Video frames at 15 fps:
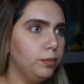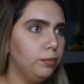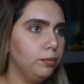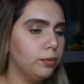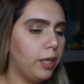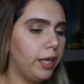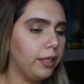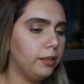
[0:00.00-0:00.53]

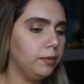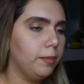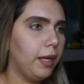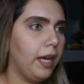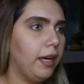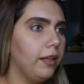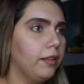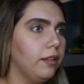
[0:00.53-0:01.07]
Bridle
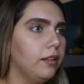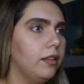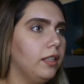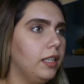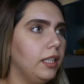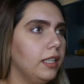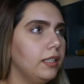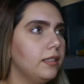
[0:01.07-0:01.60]
Path
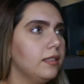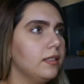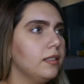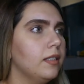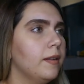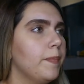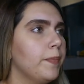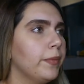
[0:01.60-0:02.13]
is,
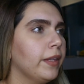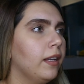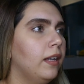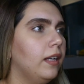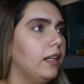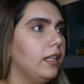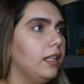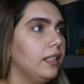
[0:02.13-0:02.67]

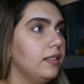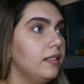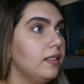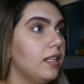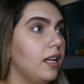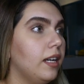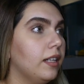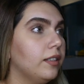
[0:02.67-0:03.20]
it's
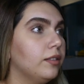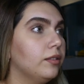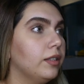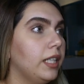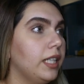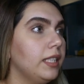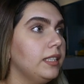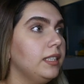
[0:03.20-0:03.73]
a
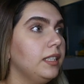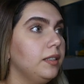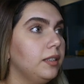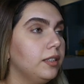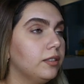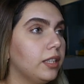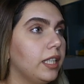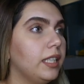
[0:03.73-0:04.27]
crazy,
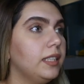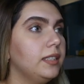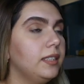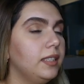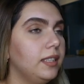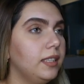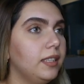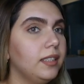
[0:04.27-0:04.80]

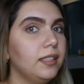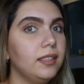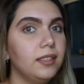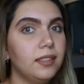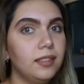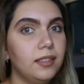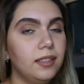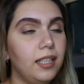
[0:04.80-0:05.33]
crazy
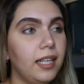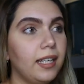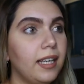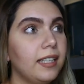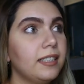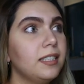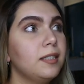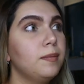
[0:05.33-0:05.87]
like
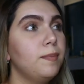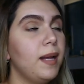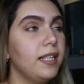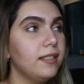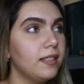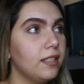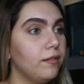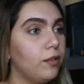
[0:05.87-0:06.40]

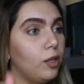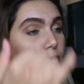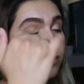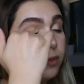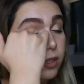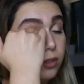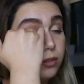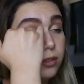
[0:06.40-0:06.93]
expensive
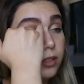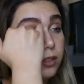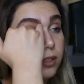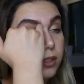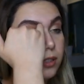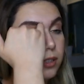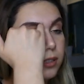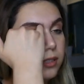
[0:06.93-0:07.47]
homes you
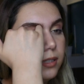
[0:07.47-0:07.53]
you're gonna